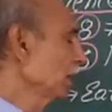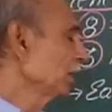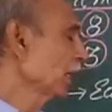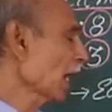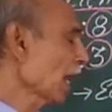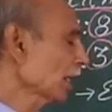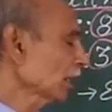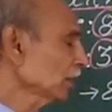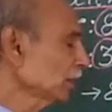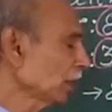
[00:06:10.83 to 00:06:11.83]
There
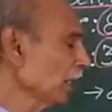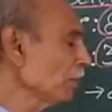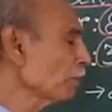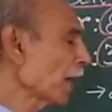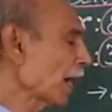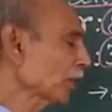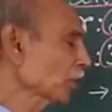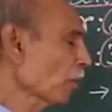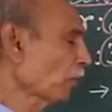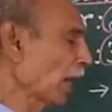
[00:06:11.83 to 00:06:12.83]
are 3
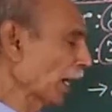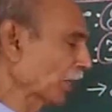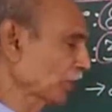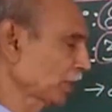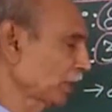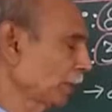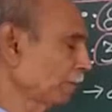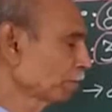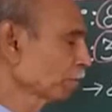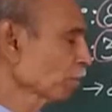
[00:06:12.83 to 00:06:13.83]
pairs of legs,
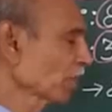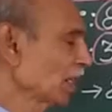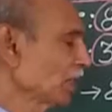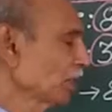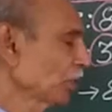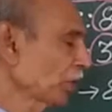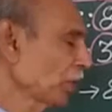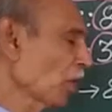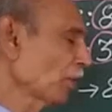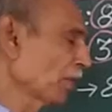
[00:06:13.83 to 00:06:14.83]
3
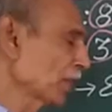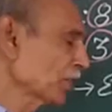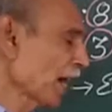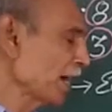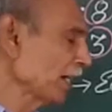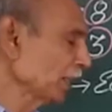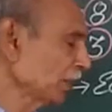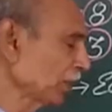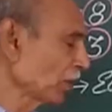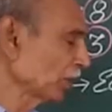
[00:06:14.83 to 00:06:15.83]
on one side,
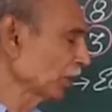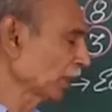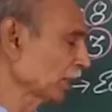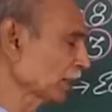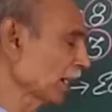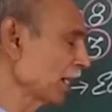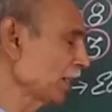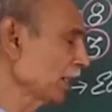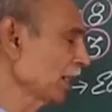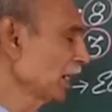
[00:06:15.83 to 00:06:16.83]
3 on the other
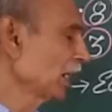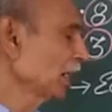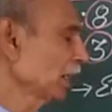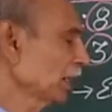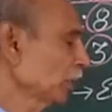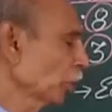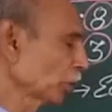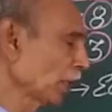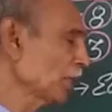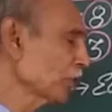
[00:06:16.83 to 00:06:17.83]
side.
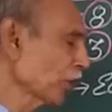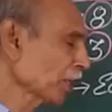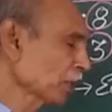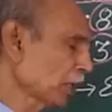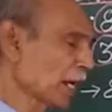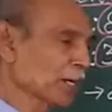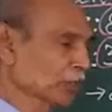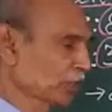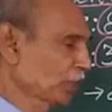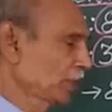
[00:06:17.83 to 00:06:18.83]
Totally 6
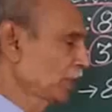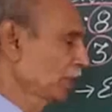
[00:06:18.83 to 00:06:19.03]
legs.